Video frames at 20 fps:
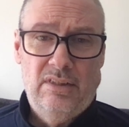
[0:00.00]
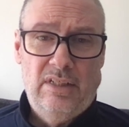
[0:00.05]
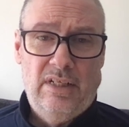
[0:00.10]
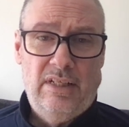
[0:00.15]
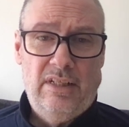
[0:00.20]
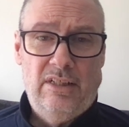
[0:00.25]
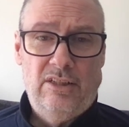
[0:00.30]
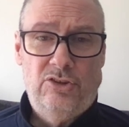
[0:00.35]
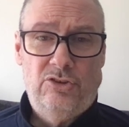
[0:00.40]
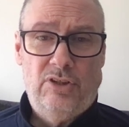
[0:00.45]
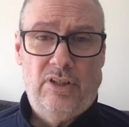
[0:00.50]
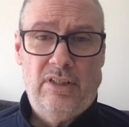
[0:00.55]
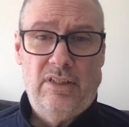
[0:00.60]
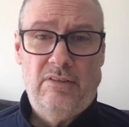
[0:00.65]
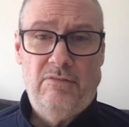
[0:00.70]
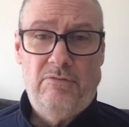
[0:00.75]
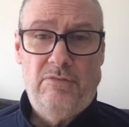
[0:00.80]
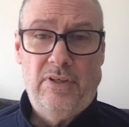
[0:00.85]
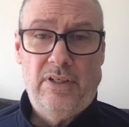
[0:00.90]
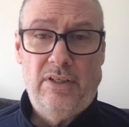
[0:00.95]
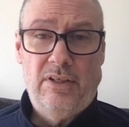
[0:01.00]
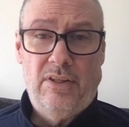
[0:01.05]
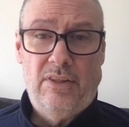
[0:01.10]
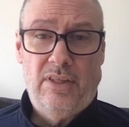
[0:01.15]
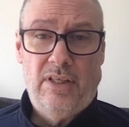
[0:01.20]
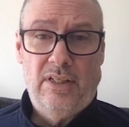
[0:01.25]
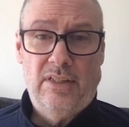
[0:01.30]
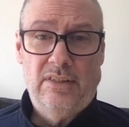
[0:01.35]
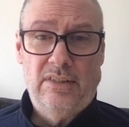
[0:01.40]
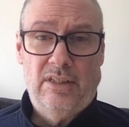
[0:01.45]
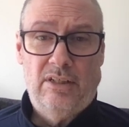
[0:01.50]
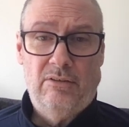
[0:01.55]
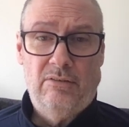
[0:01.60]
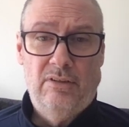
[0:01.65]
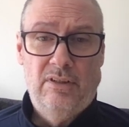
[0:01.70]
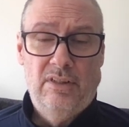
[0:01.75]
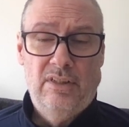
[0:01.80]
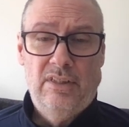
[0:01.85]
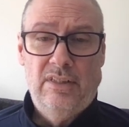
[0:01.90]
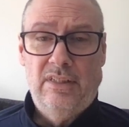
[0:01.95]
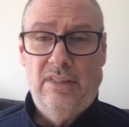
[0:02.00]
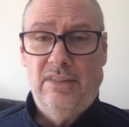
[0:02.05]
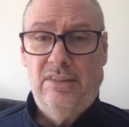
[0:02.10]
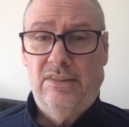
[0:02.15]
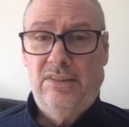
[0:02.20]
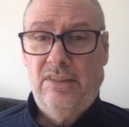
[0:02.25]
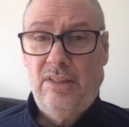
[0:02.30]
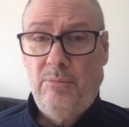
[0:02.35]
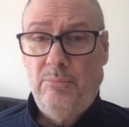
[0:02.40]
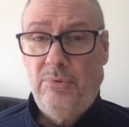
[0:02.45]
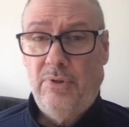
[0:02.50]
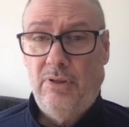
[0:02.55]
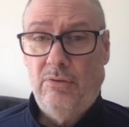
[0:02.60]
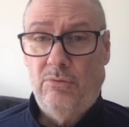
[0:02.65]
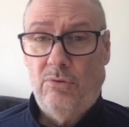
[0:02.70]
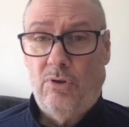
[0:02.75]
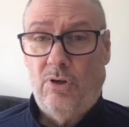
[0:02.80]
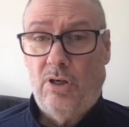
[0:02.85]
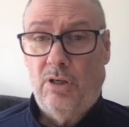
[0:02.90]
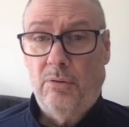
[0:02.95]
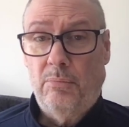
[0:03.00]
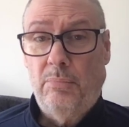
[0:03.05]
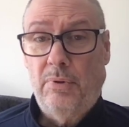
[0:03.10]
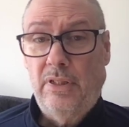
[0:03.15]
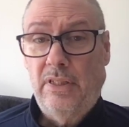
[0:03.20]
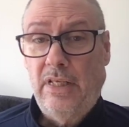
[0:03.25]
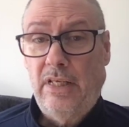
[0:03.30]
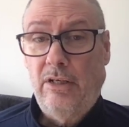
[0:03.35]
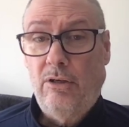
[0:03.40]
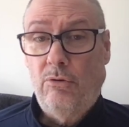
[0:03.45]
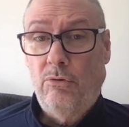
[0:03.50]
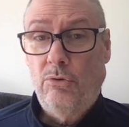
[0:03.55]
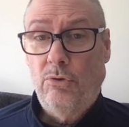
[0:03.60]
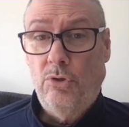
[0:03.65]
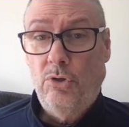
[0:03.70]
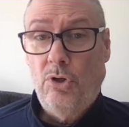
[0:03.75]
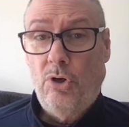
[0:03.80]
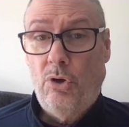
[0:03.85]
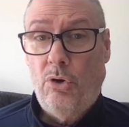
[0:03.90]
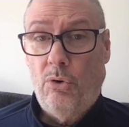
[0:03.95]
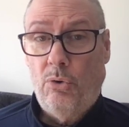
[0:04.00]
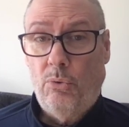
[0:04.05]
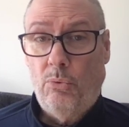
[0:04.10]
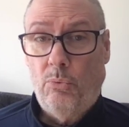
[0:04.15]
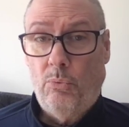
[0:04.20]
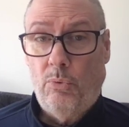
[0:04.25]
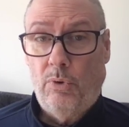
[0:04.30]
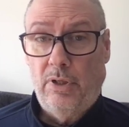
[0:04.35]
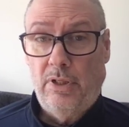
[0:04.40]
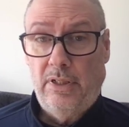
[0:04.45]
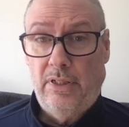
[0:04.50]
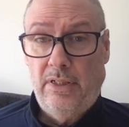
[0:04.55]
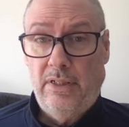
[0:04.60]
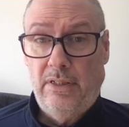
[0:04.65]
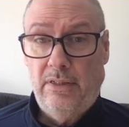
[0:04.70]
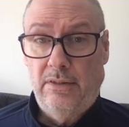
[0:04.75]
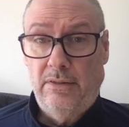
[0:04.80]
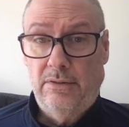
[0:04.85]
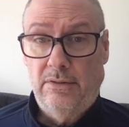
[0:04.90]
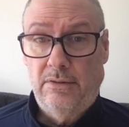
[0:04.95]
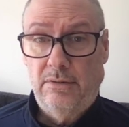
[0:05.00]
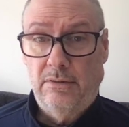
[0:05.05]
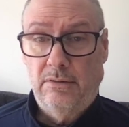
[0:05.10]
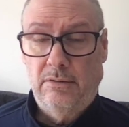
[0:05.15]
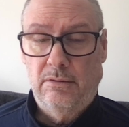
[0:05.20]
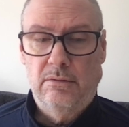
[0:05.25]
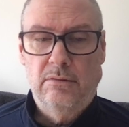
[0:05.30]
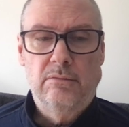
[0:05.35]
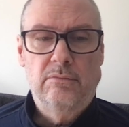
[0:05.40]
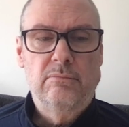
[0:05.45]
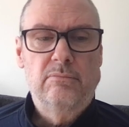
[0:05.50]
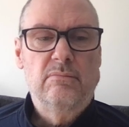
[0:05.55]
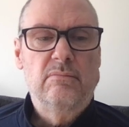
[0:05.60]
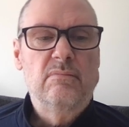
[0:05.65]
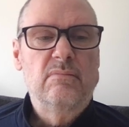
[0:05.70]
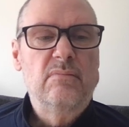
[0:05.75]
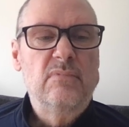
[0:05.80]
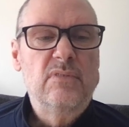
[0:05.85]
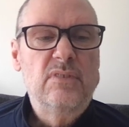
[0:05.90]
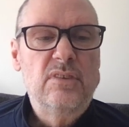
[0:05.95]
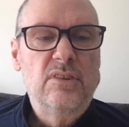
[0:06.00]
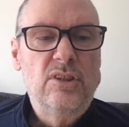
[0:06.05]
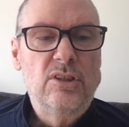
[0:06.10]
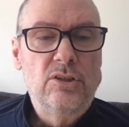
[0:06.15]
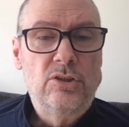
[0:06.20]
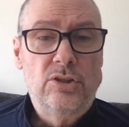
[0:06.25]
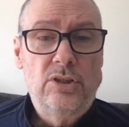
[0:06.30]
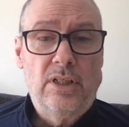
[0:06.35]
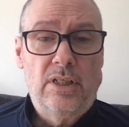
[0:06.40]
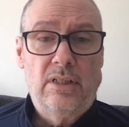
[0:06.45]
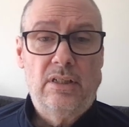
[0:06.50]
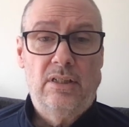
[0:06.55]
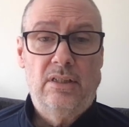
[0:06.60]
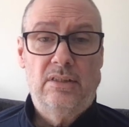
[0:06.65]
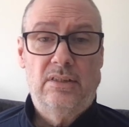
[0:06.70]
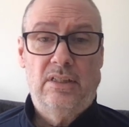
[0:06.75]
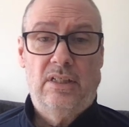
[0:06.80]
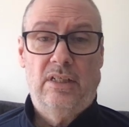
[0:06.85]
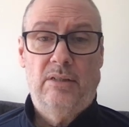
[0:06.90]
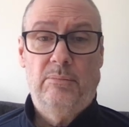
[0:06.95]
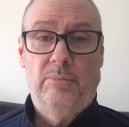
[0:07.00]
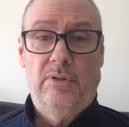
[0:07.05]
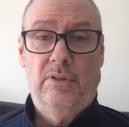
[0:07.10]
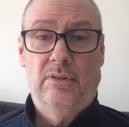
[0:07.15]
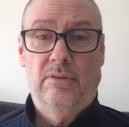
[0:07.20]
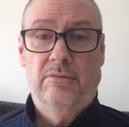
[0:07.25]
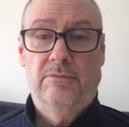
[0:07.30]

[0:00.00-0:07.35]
and they're trying to figure things out. There's something wrong, but they don't know what it is. Just checking the time here.